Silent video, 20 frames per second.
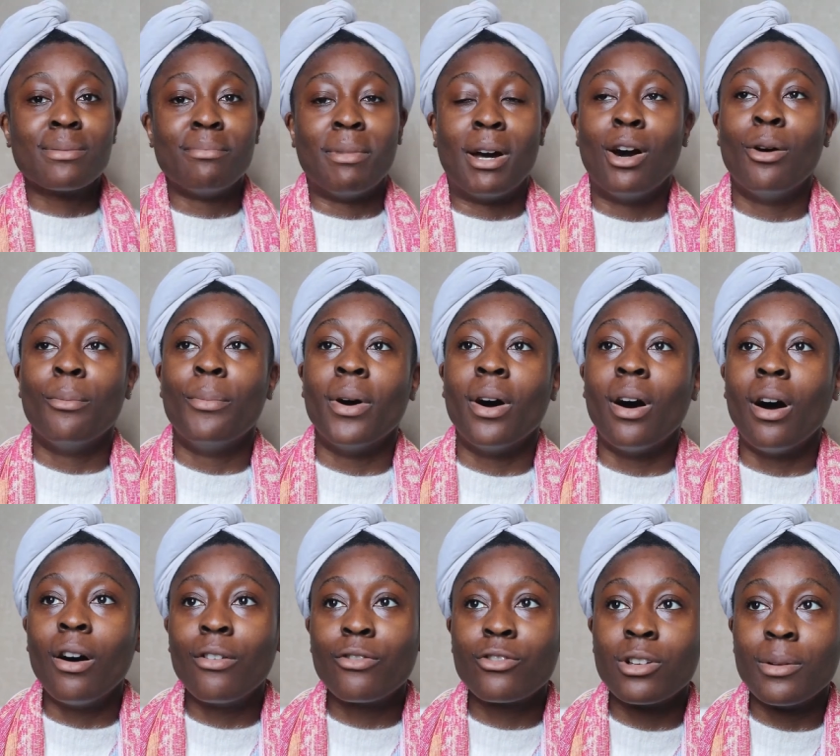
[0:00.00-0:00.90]
smell, but
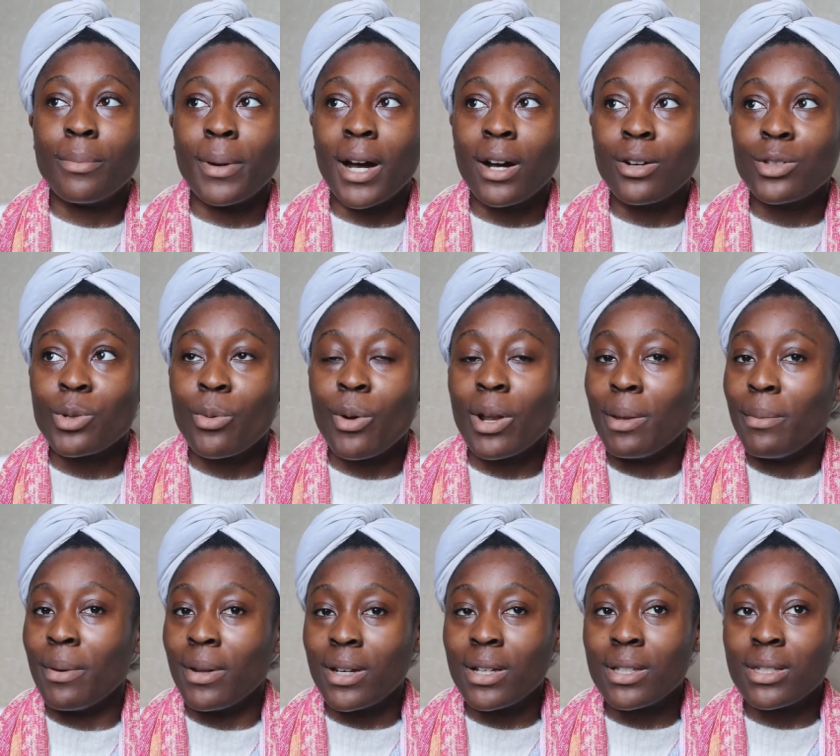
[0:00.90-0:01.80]
after about
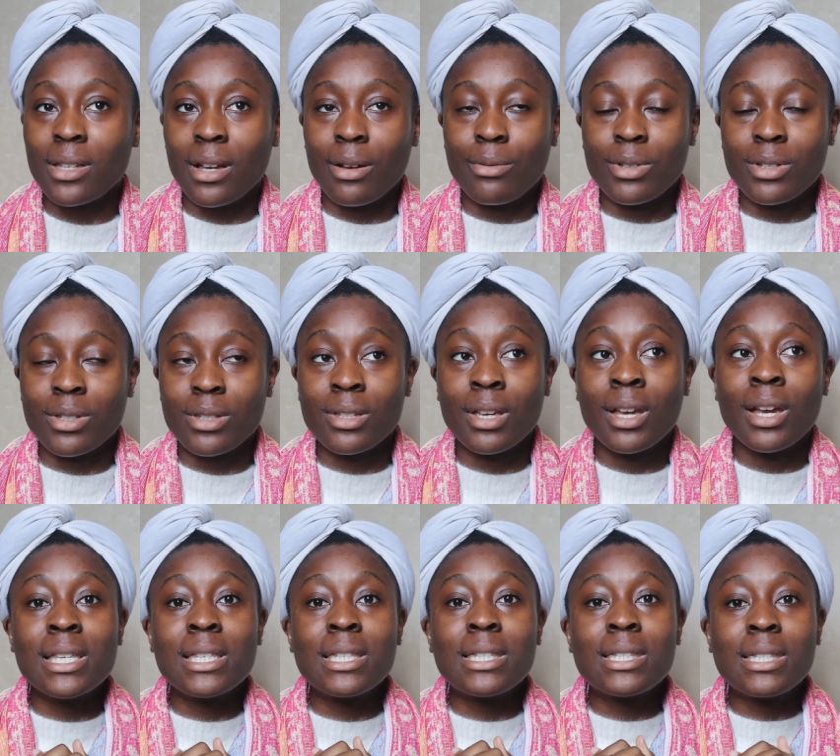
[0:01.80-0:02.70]
20 minutes I was
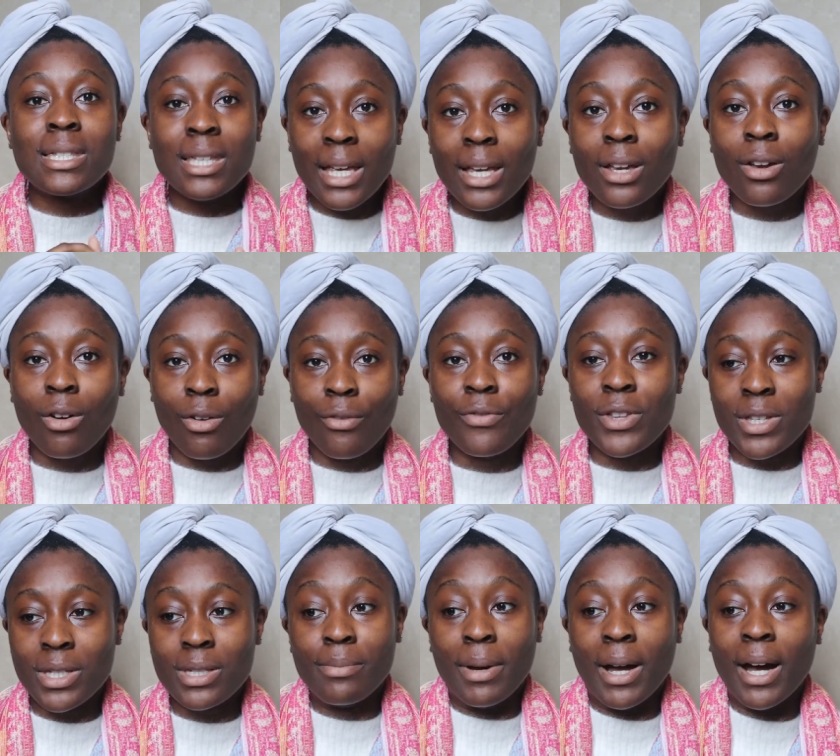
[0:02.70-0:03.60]
sick of the
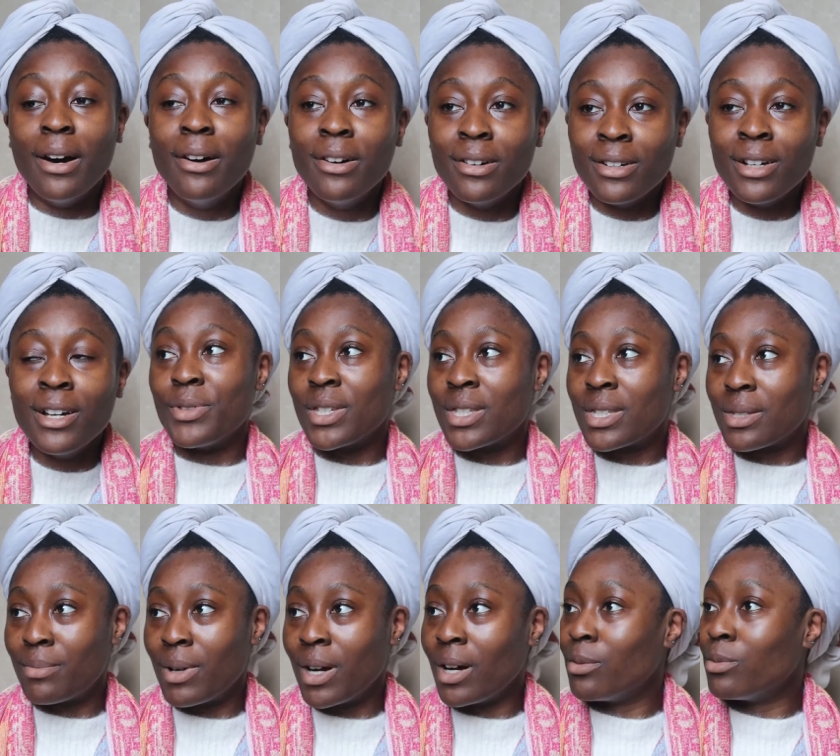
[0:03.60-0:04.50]
smell. The
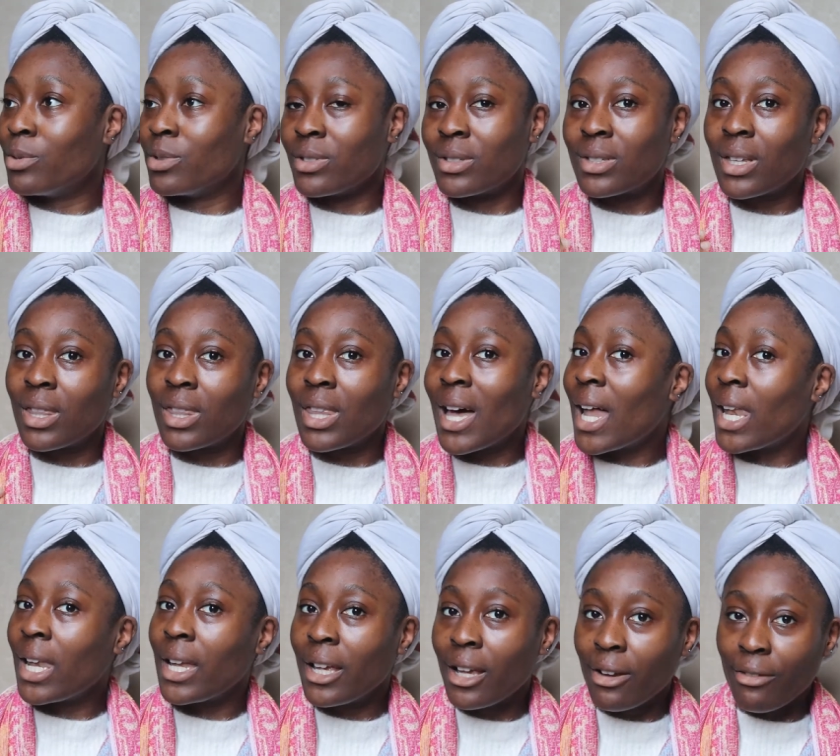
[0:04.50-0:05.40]
smell was
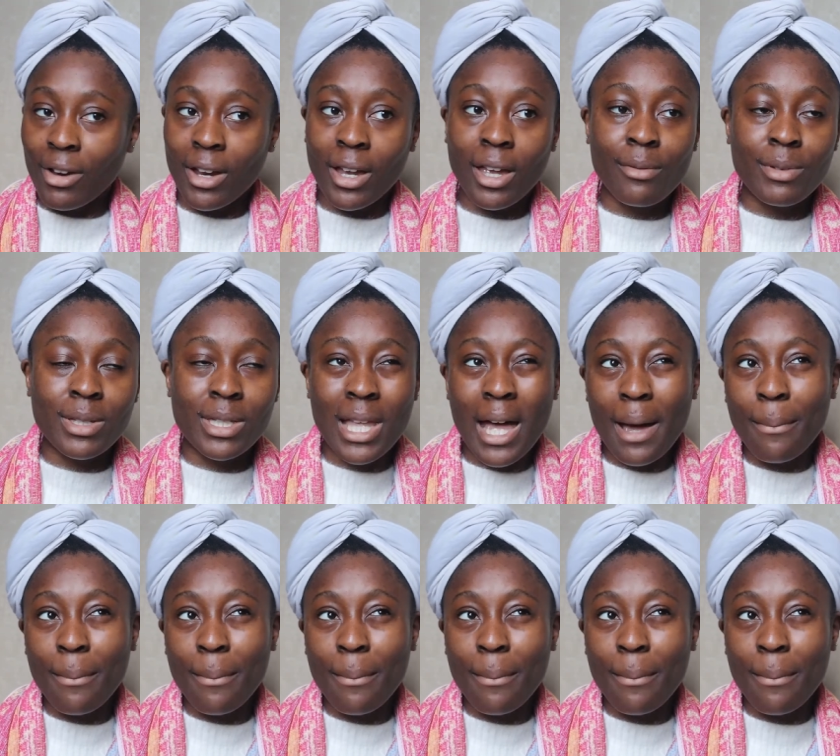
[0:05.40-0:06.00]
that lingering, it was